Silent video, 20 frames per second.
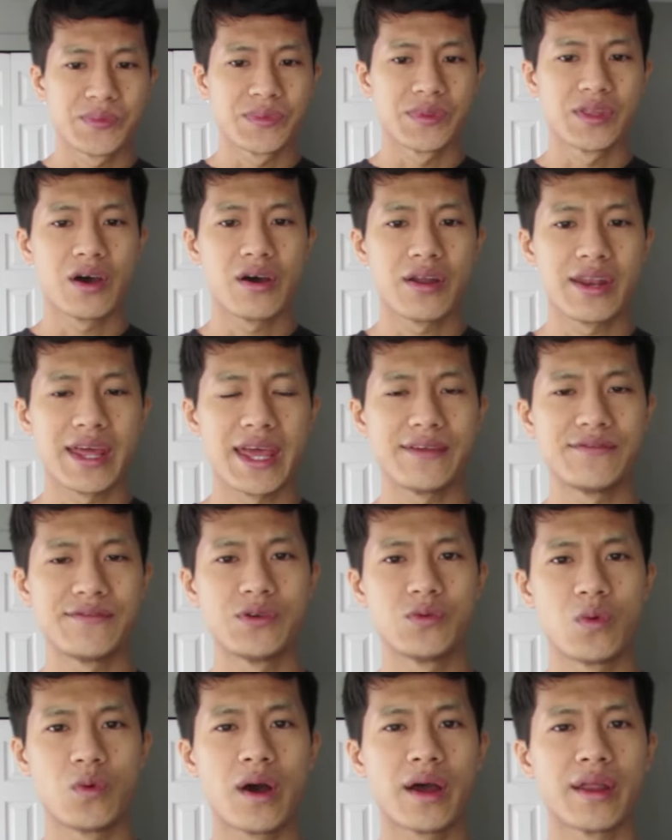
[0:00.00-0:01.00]
Not
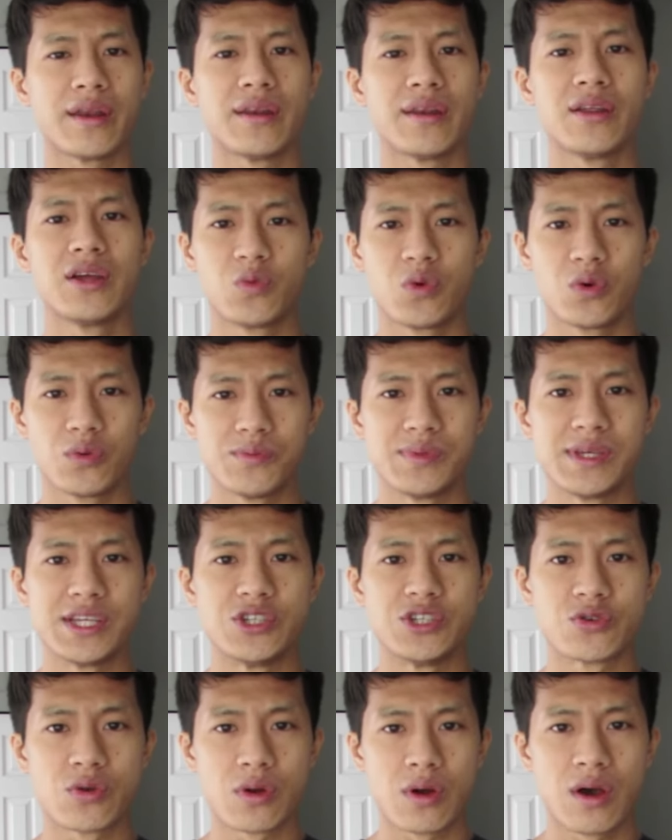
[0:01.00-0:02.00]
everyone will be
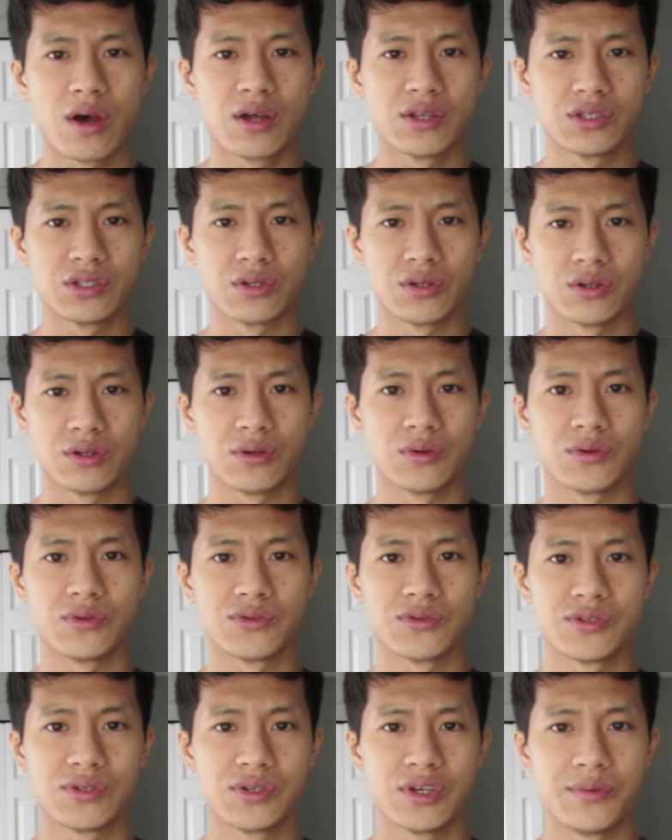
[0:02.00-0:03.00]
drawn to those